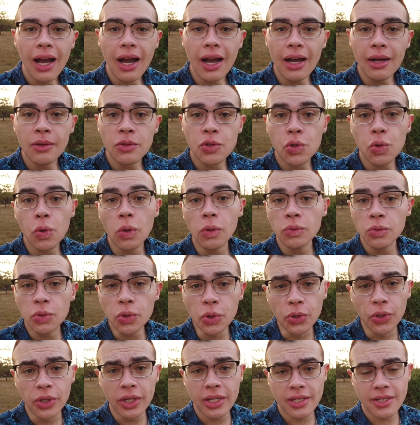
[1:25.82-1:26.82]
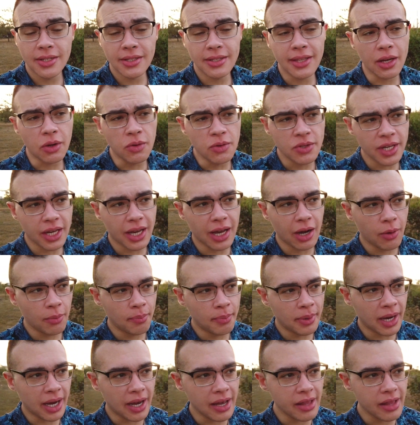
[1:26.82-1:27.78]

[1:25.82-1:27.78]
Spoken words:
Honduras, Tegucigalpa.